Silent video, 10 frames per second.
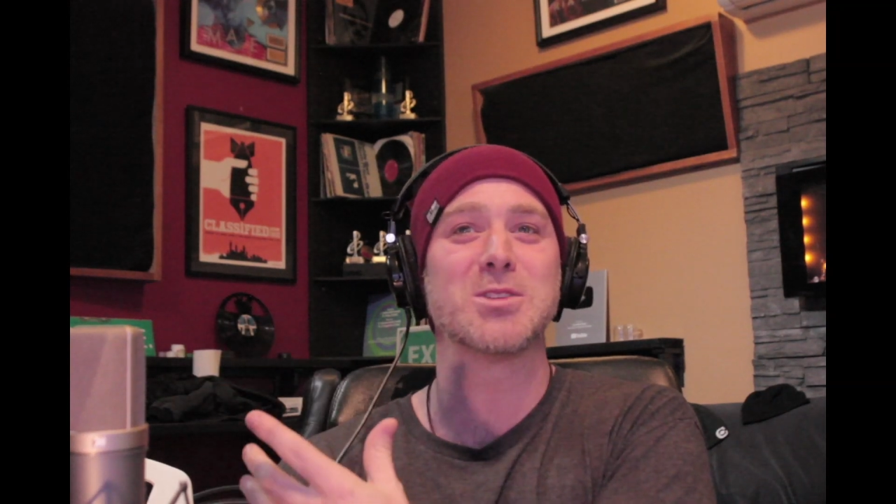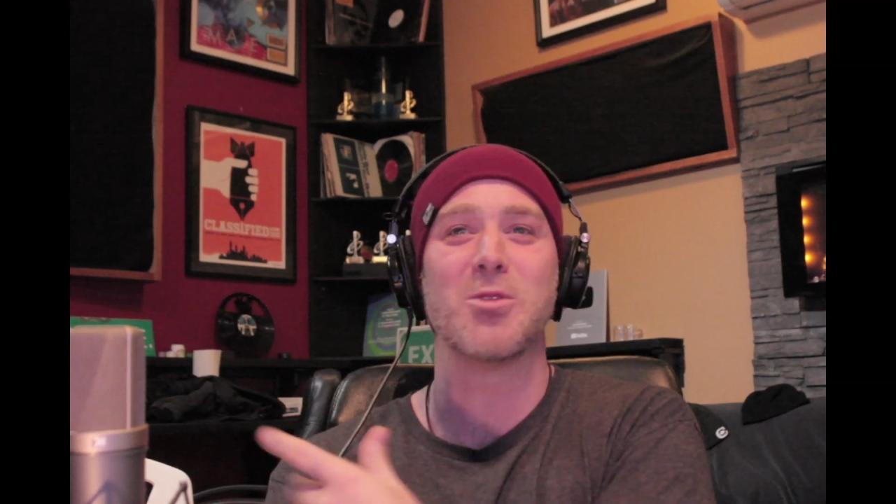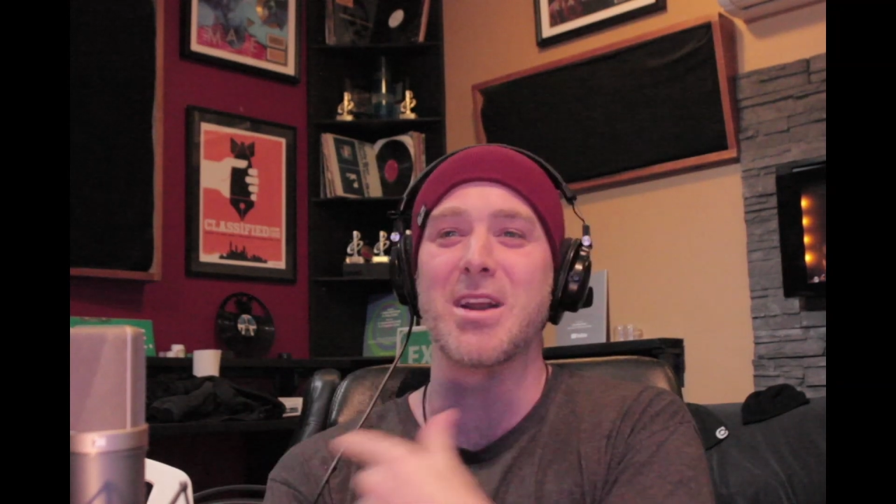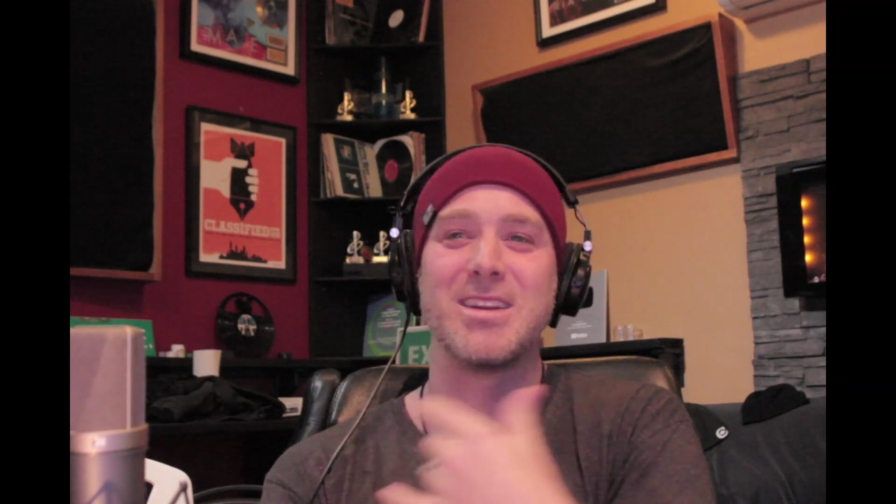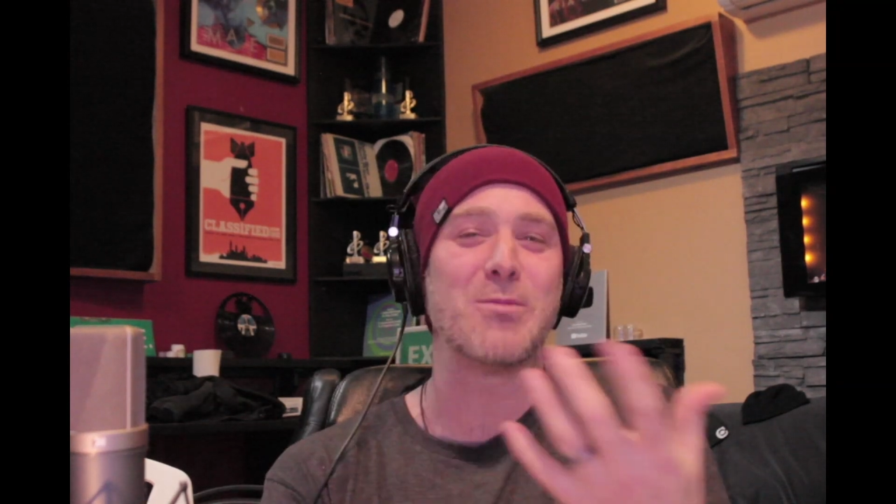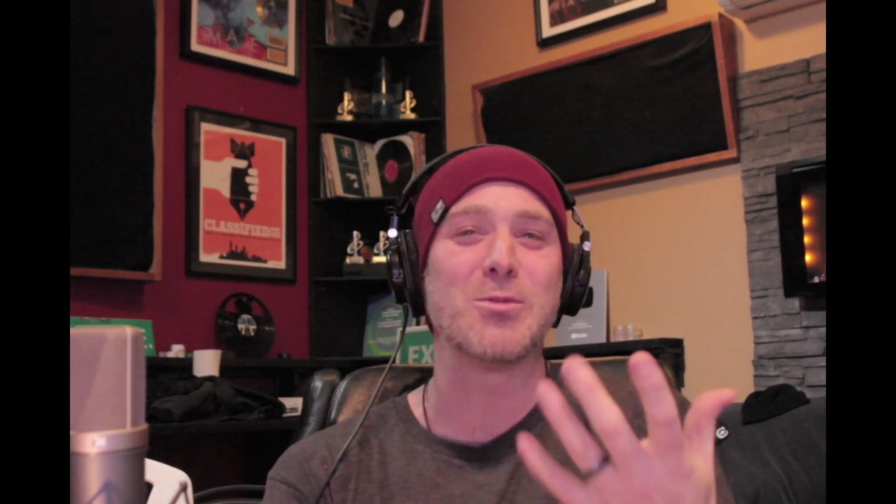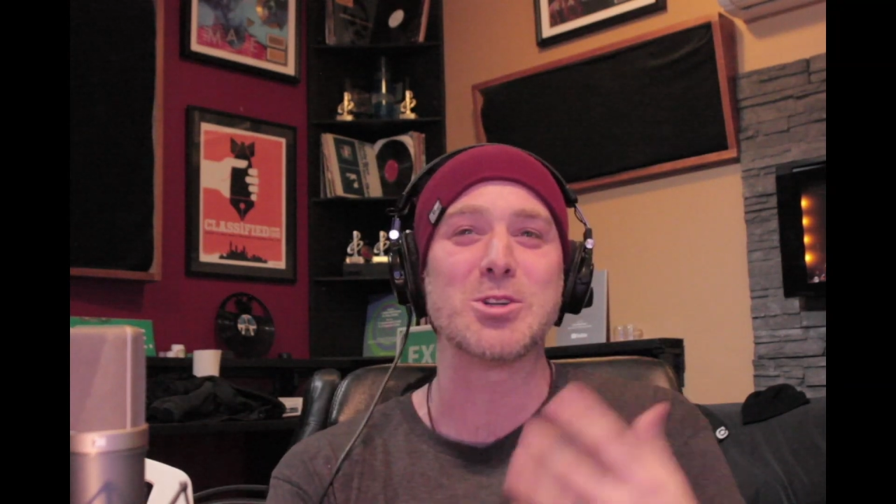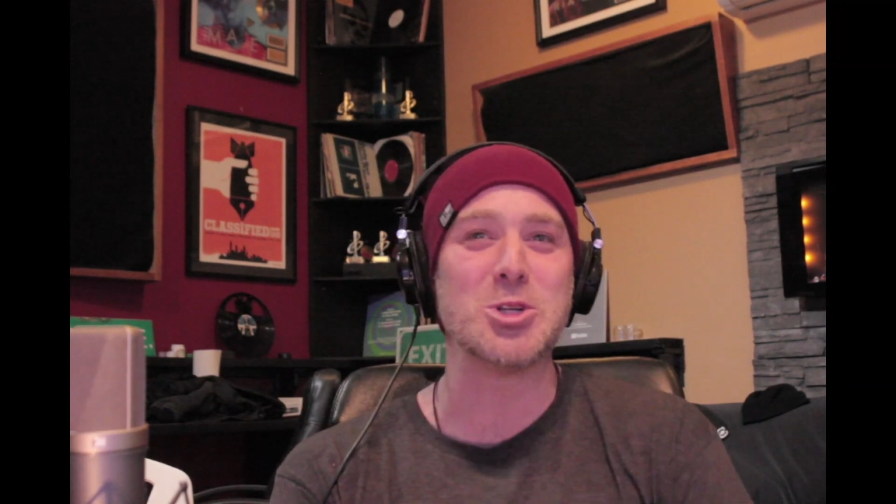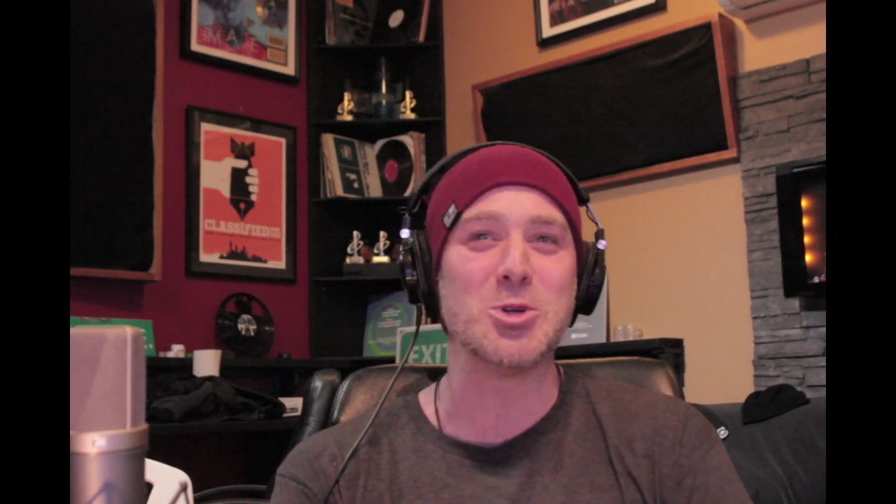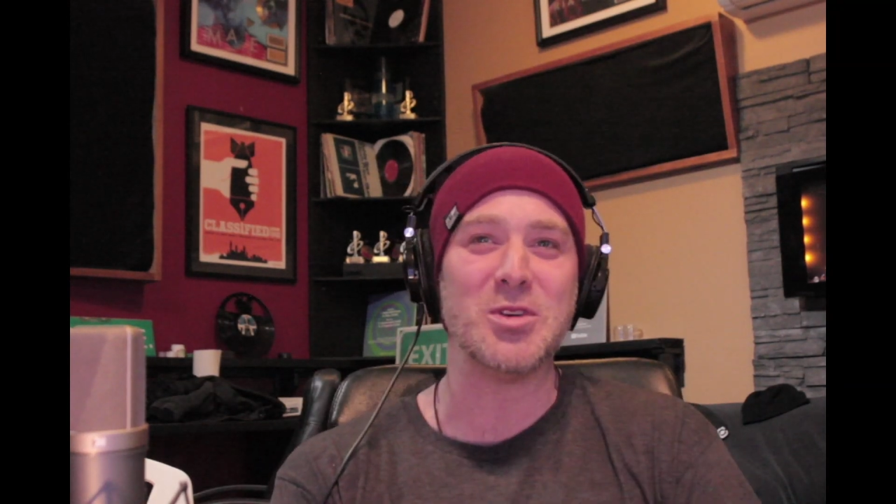So anytime we're
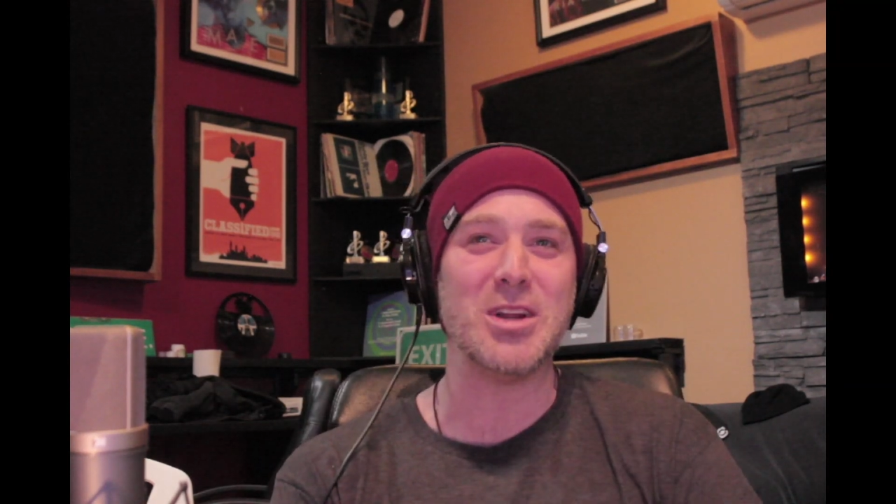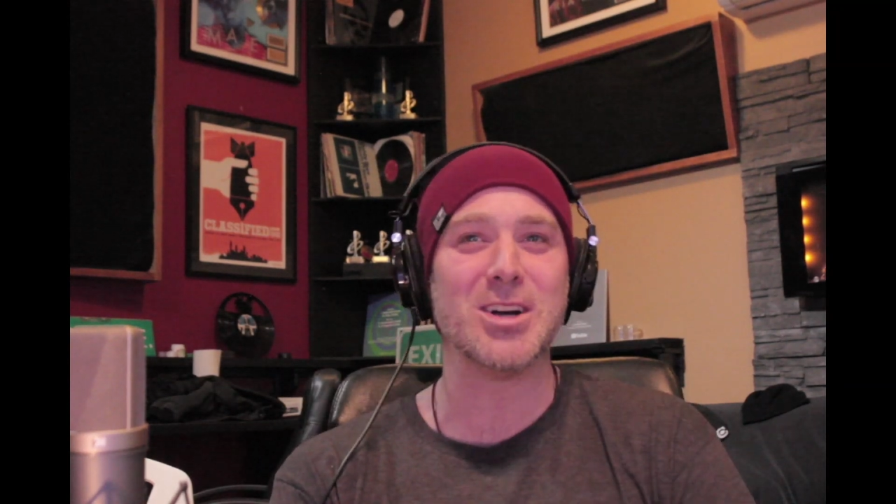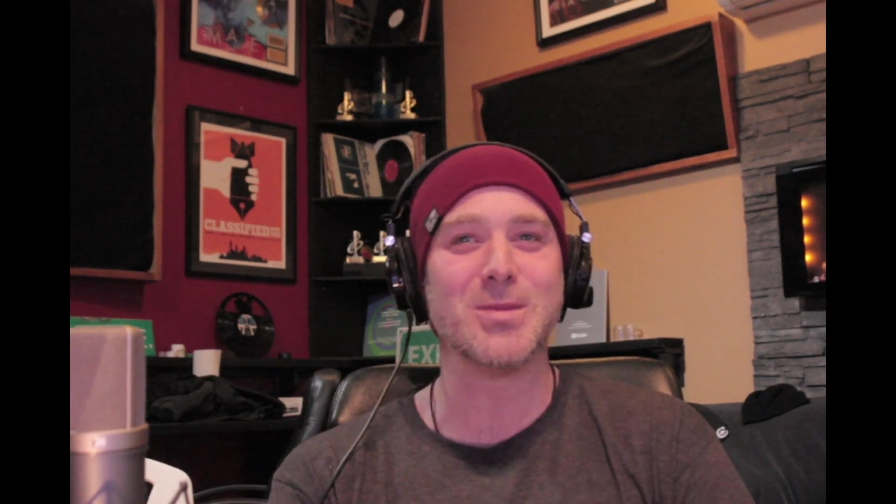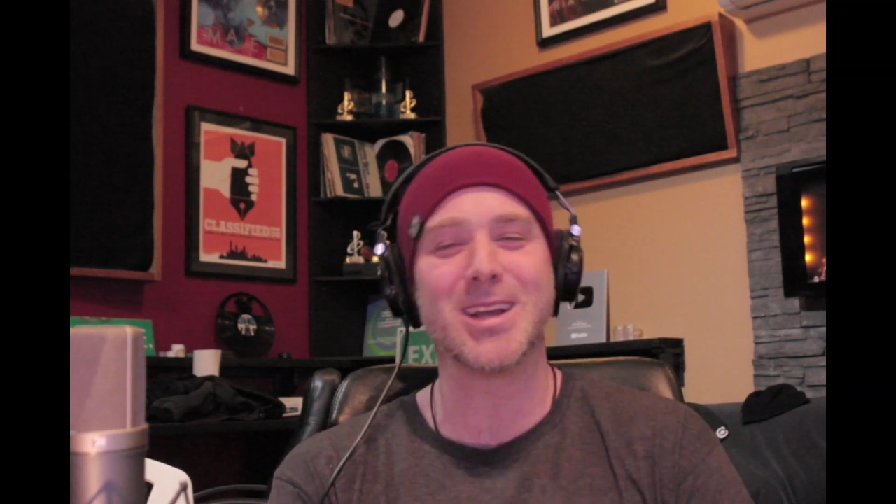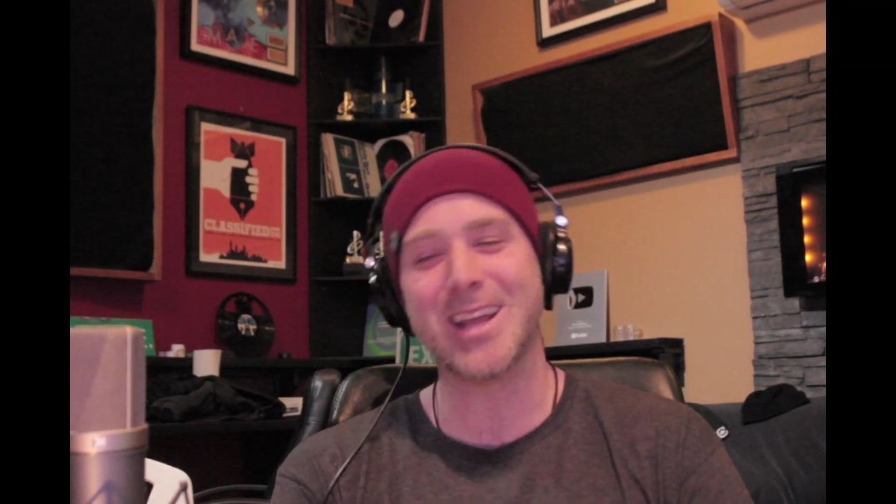shooting a video, I'm like,